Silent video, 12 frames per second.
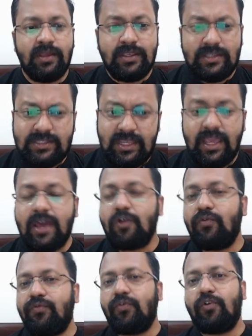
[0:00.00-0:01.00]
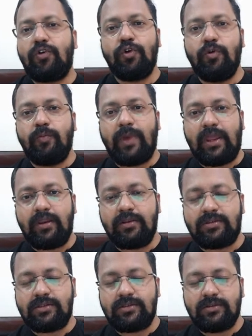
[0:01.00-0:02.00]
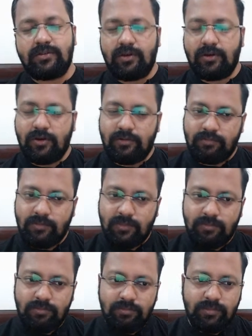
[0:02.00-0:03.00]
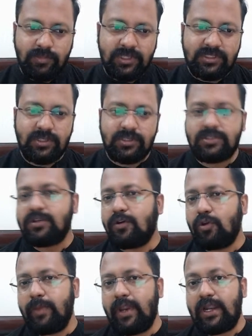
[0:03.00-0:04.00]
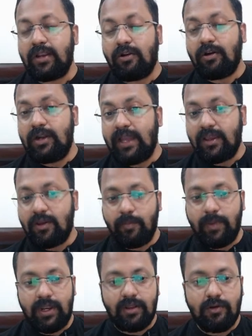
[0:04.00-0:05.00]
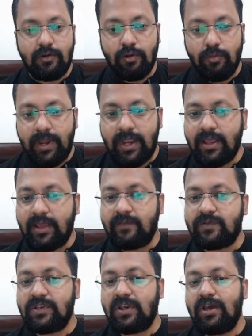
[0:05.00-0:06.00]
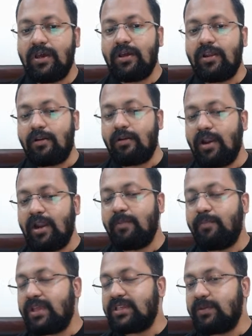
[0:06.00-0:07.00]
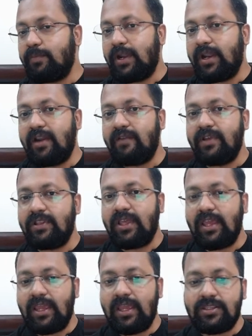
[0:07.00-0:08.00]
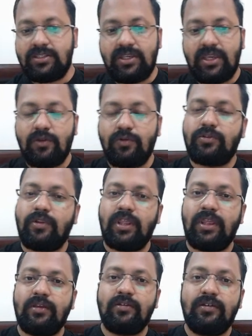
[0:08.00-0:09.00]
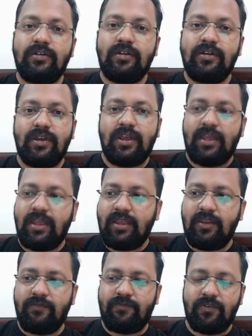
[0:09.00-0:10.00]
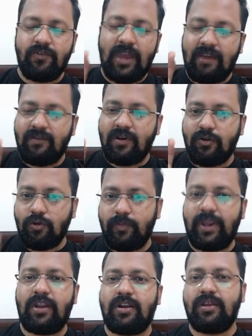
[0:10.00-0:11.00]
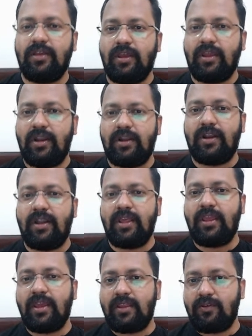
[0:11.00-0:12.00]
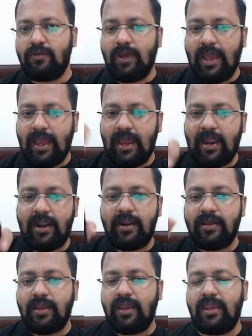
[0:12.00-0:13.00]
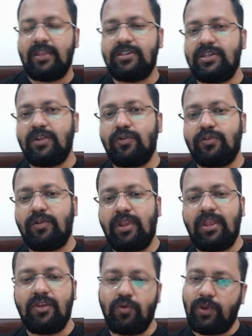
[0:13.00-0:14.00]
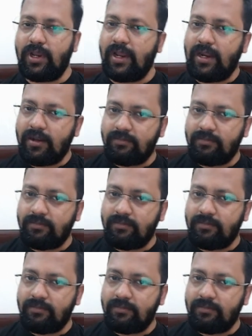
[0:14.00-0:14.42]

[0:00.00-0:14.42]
CrO4 2-. This is chromate, not dichromate. Chromate gives a red precipitate with AgNO3. If you have a chromate entity, you add AgNO3, you will get